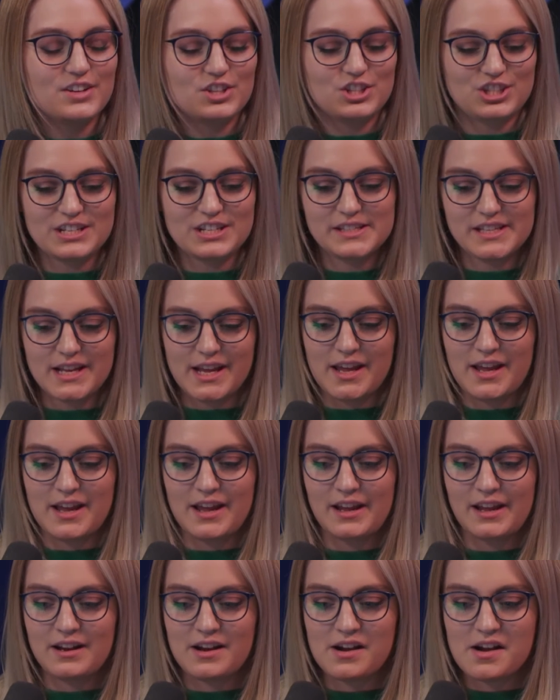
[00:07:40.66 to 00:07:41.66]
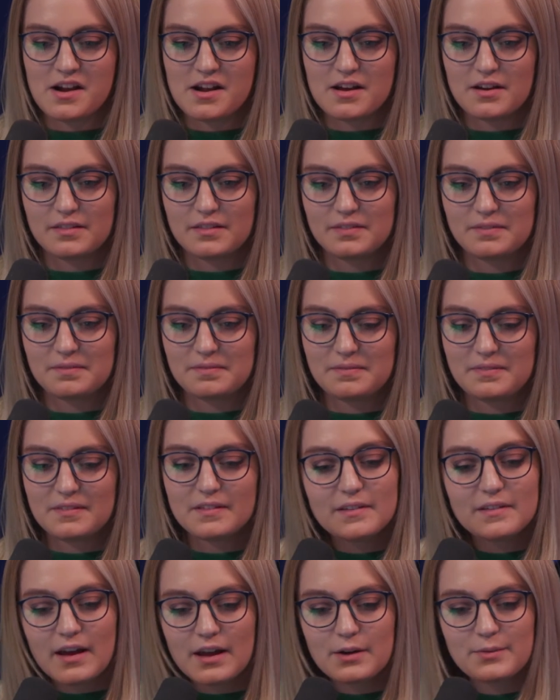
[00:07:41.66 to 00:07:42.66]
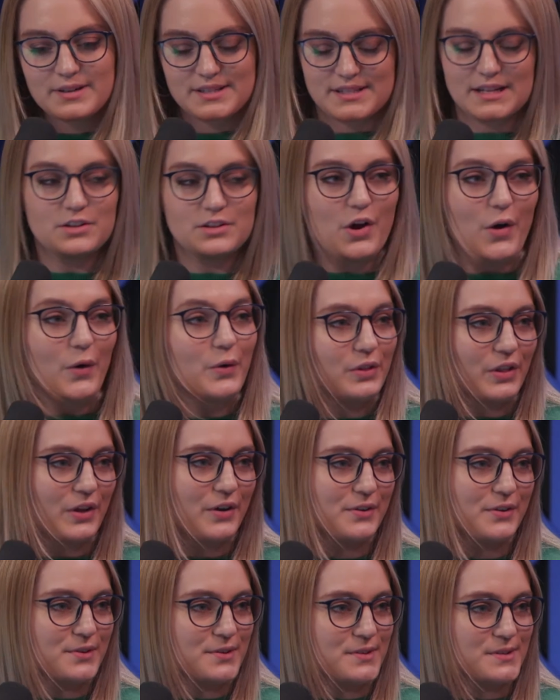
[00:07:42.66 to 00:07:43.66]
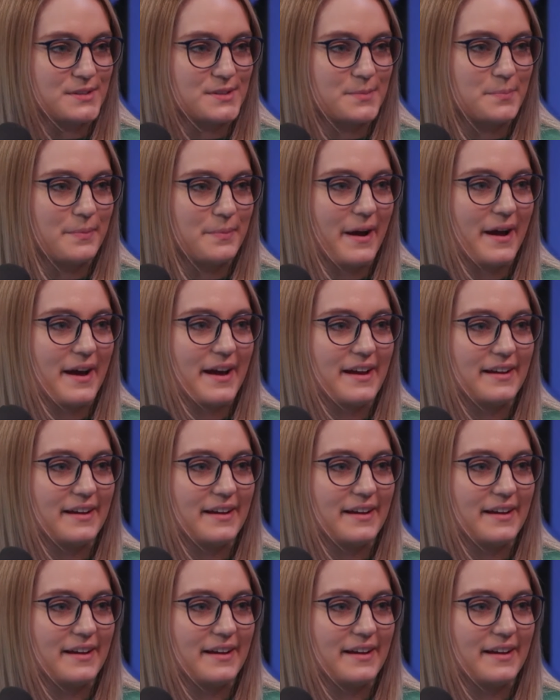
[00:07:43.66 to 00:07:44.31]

She's in, I don't want to say no clothes, but